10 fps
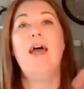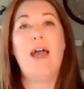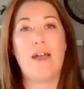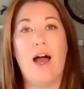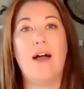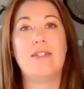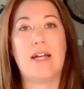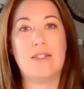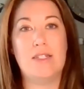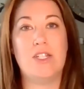and
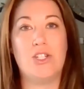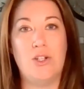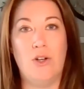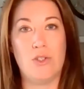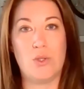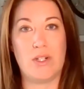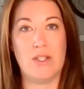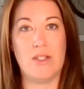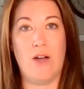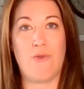contact additional
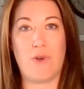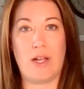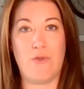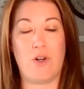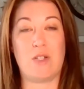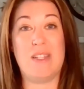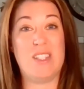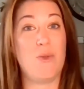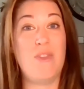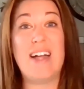sources of reinforcement.
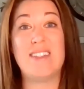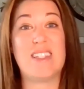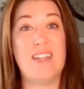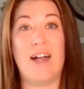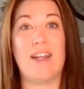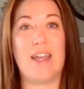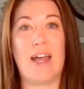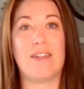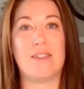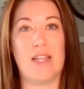So that's got to get
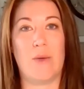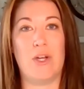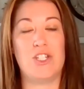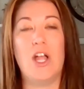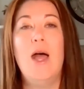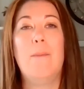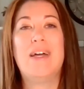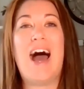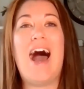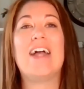extinguished,
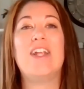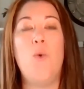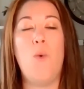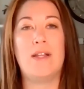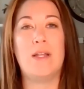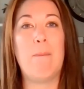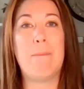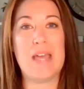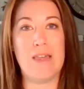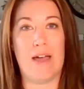but I don't want to
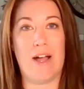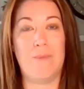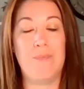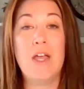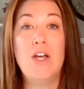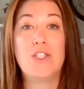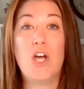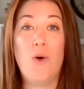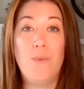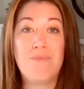be there.
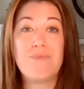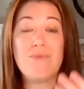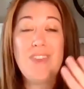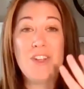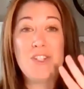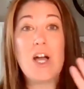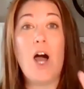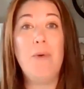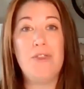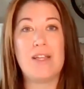So there's a
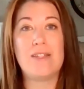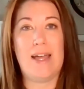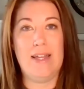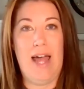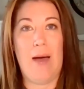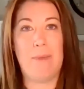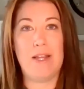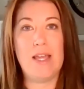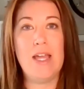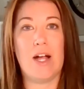couple things that can happen
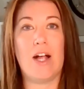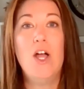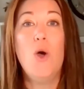here.